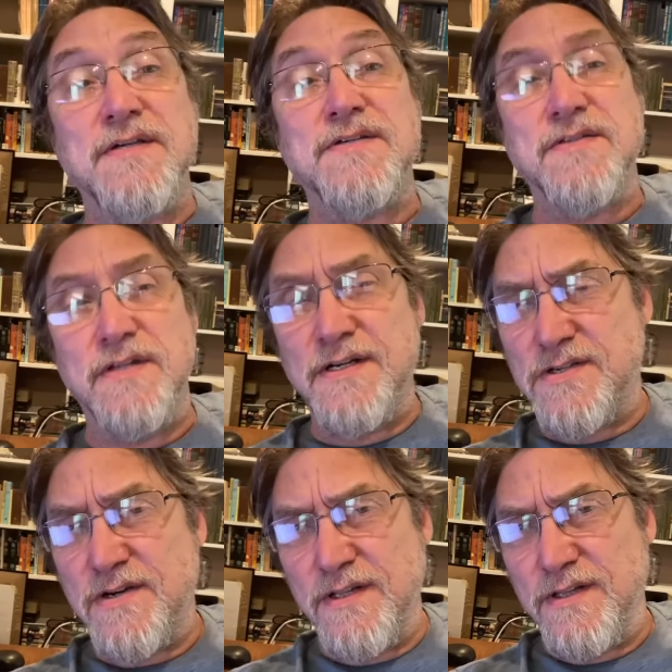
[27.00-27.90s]
so then I
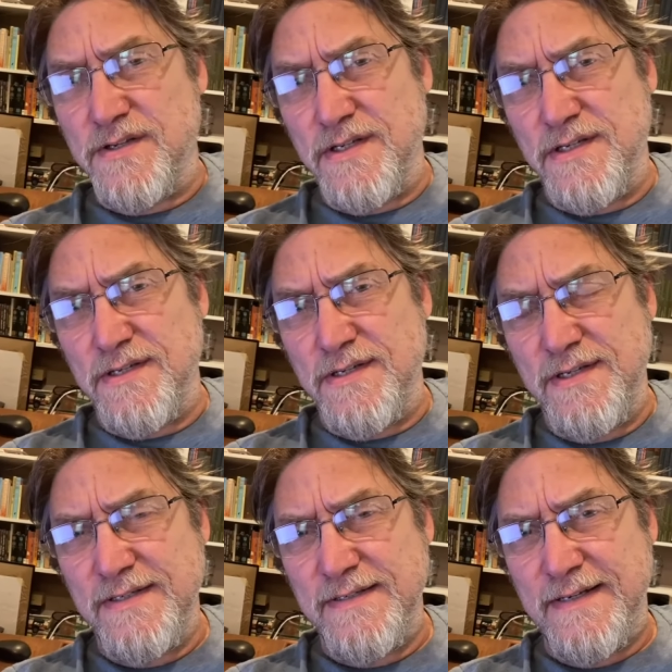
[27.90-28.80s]
started looking
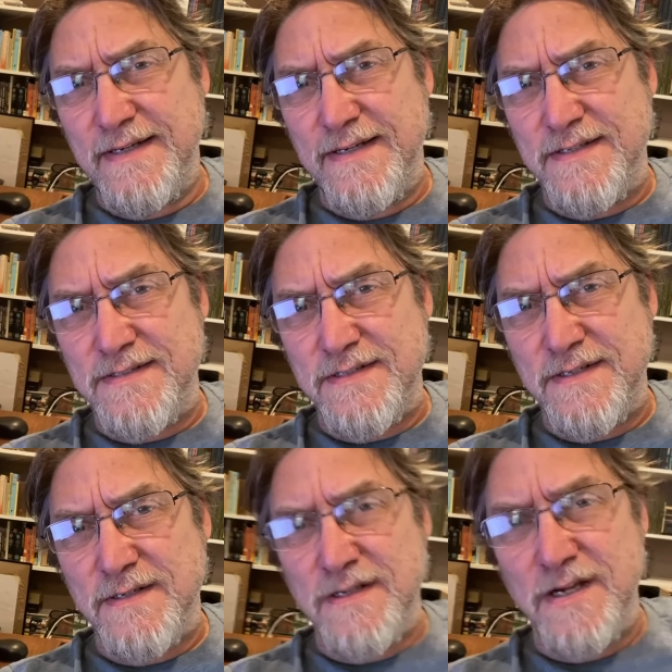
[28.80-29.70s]
at
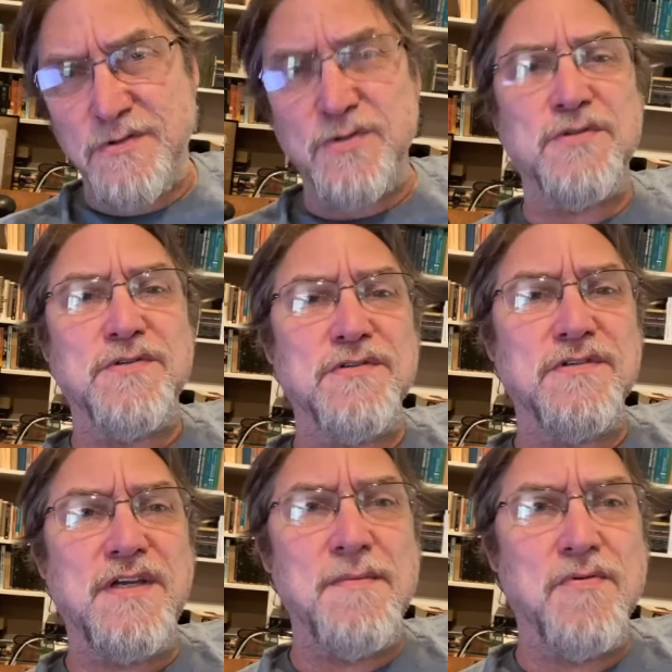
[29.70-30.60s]
uh, other
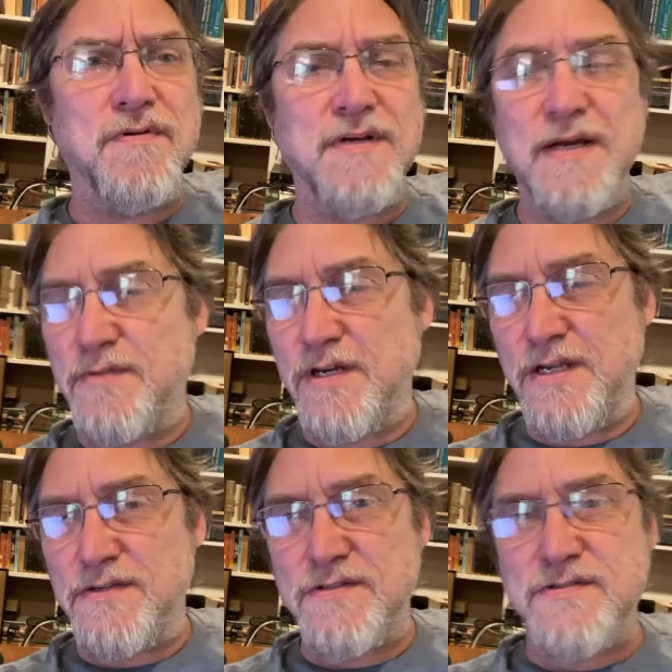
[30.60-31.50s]
keyboard
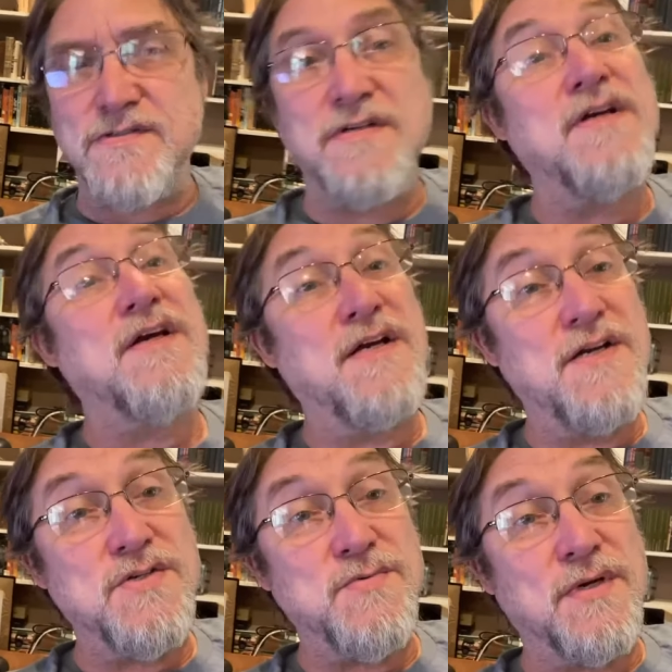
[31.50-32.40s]
combinations, and
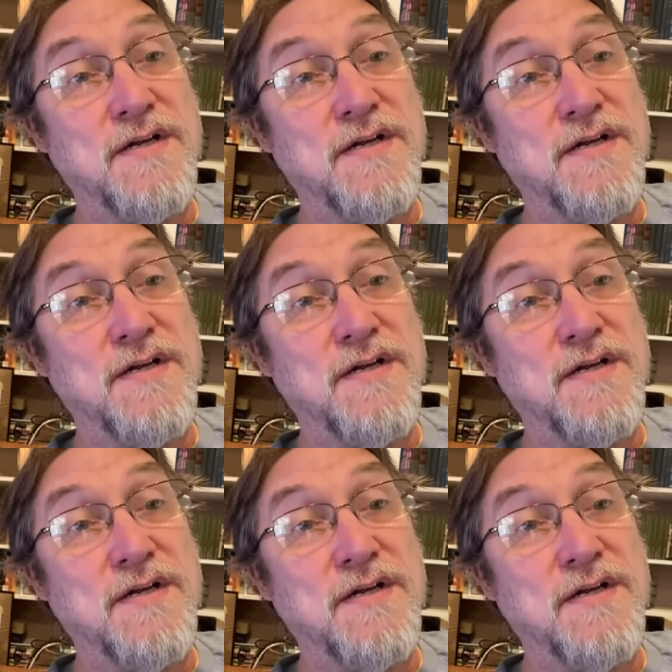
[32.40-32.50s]
here's what I